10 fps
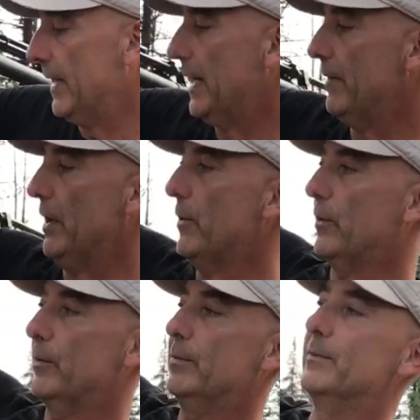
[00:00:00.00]
And I have
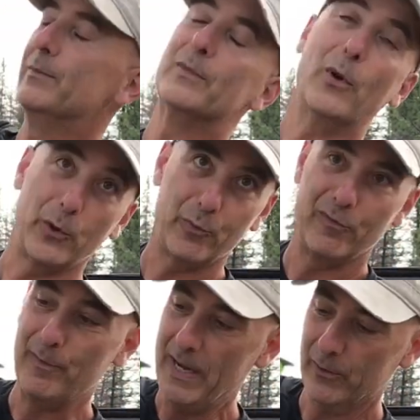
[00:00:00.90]
another
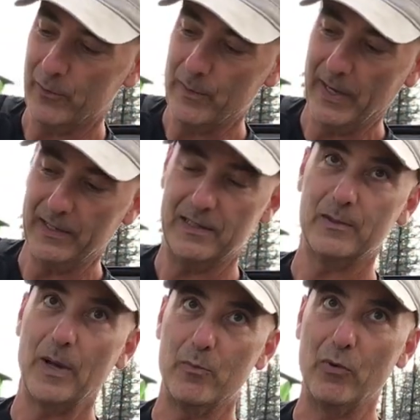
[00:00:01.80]
odor-proof bag with this
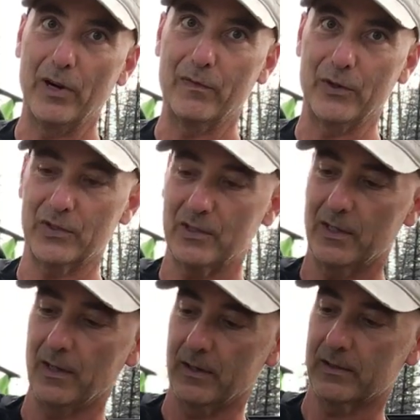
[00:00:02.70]
is my breakfast
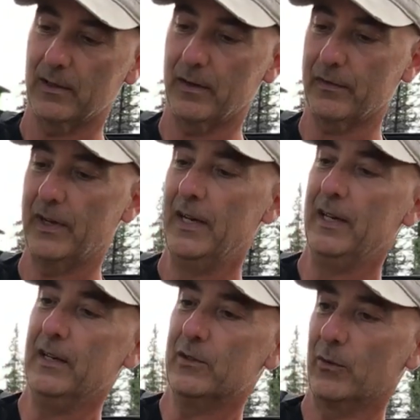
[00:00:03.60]
stuff.
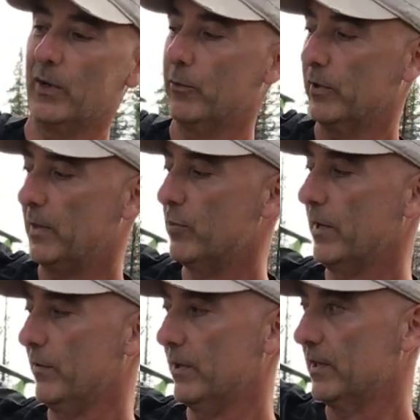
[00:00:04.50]
So when I want to get
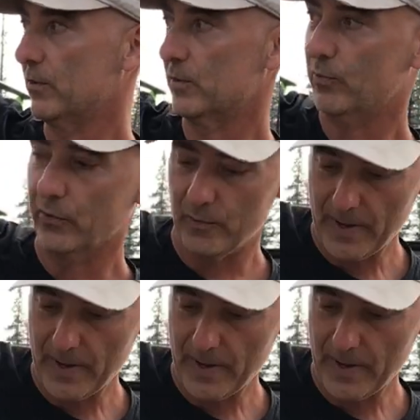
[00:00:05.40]
breakfast, I just pull the